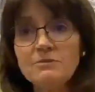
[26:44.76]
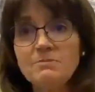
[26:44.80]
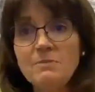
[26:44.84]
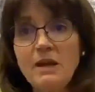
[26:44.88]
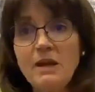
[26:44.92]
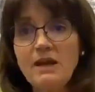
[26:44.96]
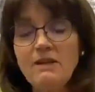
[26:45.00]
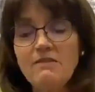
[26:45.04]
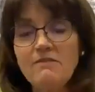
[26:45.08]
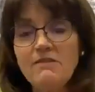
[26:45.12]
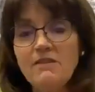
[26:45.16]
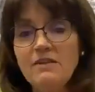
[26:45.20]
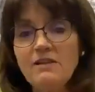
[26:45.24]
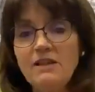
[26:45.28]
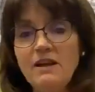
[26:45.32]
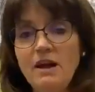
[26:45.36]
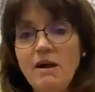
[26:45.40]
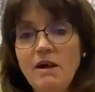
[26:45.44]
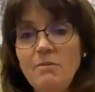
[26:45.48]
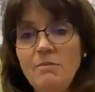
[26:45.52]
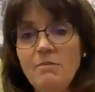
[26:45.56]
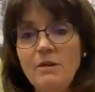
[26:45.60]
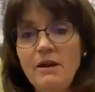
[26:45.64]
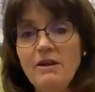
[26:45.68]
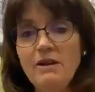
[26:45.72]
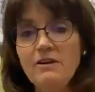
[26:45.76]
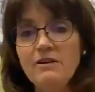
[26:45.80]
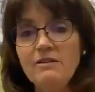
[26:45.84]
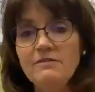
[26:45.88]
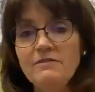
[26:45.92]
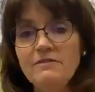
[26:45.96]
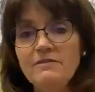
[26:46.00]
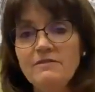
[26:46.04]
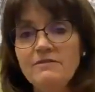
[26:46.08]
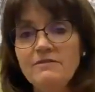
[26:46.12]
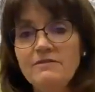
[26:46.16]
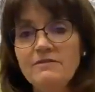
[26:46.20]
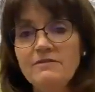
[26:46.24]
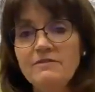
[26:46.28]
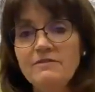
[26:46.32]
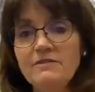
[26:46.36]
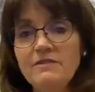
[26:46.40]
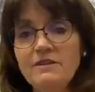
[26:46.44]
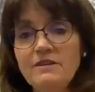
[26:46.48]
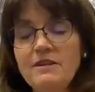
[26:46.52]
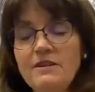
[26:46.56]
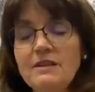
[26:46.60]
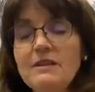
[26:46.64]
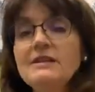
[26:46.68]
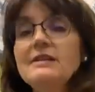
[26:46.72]
to make everything all better.
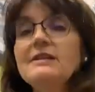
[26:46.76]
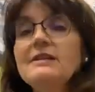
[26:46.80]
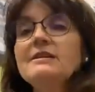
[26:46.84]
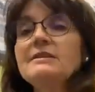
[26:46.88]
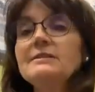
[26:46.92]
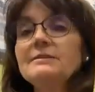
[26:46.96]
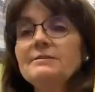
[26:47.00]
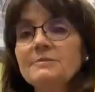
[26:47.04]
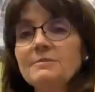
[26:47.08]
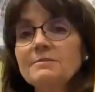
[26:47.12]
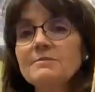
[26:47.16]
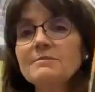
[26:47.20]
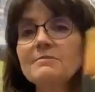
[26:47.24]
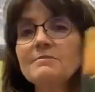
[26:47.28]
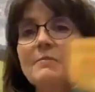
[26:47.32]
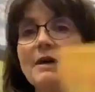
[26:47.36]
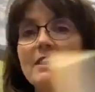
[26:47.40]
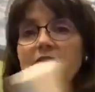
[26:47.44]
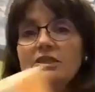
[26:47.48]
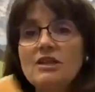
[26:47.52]
My